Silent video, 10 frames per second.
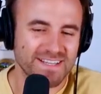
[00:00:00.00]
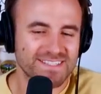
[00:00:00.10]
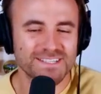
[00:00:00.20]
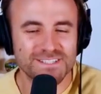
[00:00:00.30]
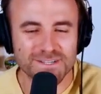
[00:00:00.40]

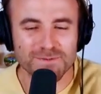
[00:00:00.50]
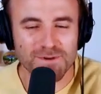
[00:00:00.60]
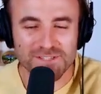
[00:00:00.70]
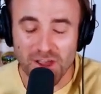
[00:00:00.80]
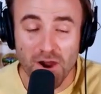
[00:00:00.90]

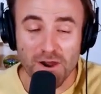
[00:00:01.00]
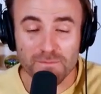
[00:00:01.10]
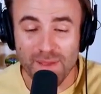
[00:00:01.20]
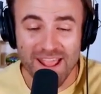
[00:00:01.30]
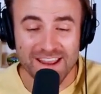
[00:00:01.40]
consumers aren't
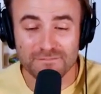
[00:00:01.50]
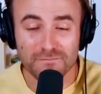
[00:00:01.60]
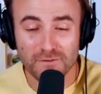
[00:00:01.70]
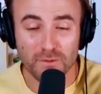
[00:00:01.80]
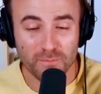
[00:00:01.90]
paying
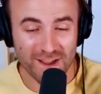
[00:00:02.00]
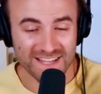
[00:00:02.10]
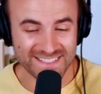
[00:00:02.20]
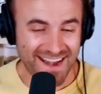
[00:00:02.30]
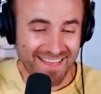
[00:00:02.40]
full
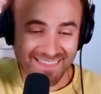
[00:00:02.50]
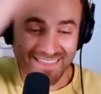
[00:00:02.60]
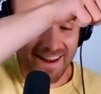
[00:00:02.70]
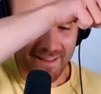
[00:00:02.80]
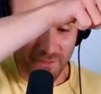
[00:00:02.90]
price at
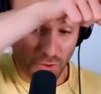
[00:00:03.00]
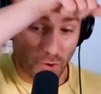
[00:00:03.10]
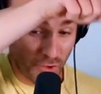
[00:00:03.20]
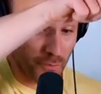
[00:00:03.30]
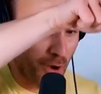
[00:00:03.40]
Athleta, the
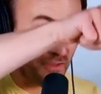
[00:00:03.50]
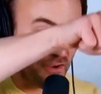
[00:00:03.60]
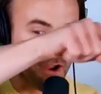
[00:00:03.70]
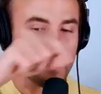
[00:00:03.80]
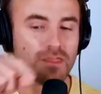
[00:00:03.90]
older brother.
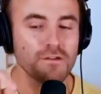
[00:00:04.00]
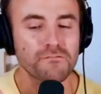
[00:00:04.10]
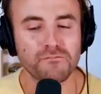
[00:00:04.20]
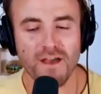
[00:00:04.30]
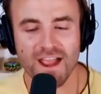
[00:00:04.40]
They're
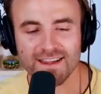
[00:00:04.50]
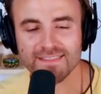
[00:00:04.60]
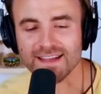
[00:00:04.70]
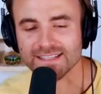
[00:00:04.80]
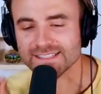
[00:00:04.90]
finding
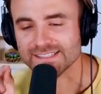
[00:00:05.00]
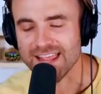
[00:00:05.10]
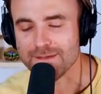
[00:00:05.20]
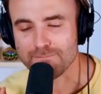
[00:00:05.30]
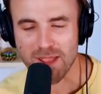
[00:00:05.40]
that
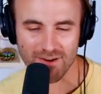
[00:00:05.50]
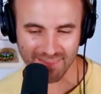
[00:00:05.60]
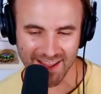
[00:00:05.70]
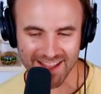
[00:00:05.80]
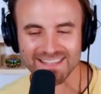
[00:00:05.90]
same pair of
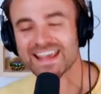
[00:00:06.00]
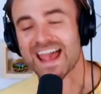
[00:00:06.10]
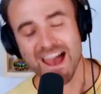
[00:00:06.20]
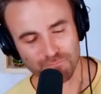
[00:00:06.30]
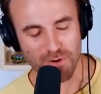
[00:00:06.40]
leggings
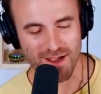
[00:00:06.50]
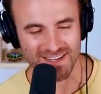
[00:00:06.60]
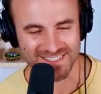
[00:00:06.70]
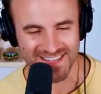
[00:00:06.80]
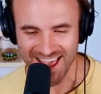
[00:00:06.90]
half
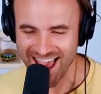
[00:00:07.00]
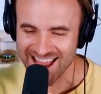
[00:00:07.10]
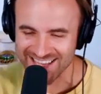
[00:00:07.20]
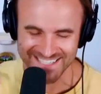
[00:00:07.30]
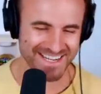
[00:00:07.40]
price at
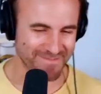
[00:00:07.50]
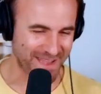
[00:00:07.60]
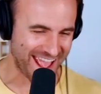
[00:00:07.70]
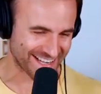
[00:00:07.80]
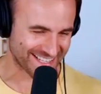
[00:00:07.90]
TJ
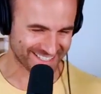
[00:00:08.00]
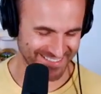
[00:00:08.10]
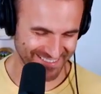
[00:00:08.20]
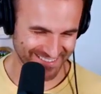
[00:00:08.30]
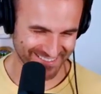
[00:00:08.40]
Maxx.
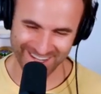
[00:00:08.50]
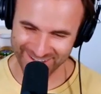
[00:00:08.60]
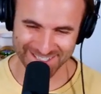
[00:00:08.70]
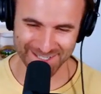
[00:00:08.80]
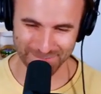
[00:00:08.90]

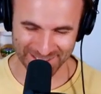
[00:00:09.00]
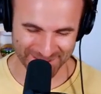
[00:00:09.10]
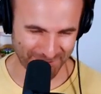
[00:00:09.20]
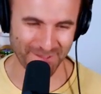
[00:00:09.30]
Younger siblings for the